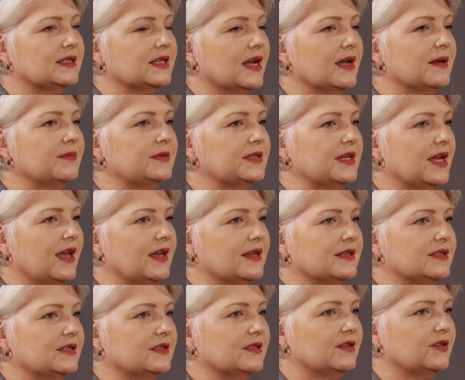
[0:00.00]
dubbed
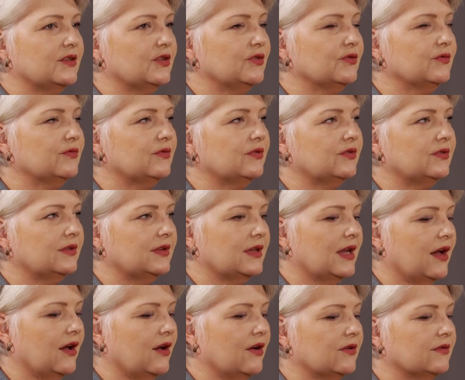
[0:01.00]
as you will
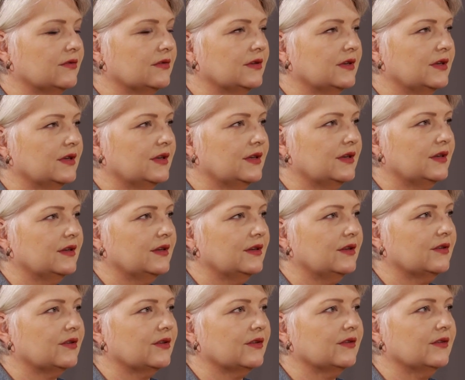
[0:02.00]
now,
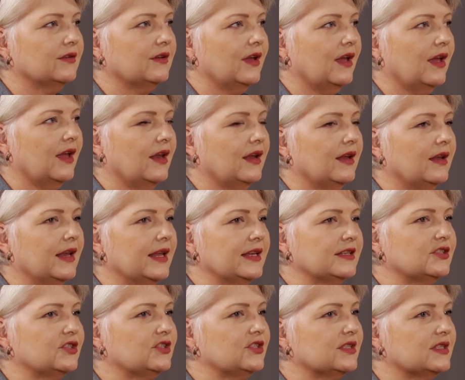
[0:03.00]

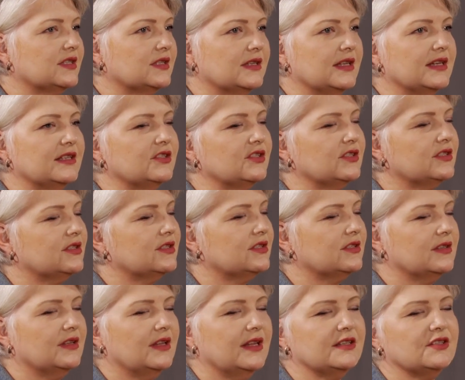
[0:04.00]
let's
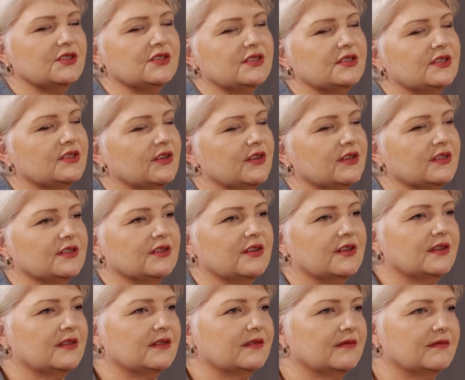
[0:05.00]
just start
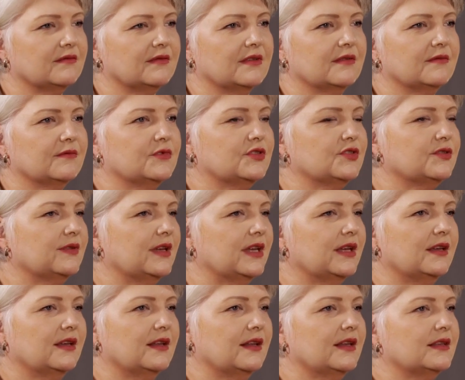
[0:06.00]
on
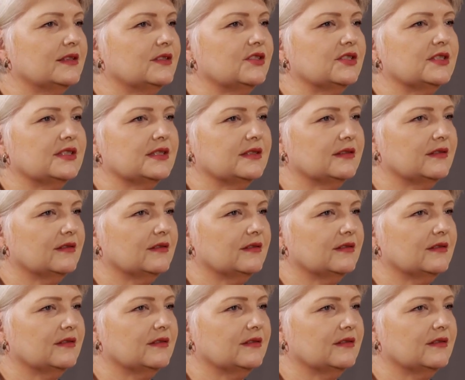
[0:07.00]
doing, let's just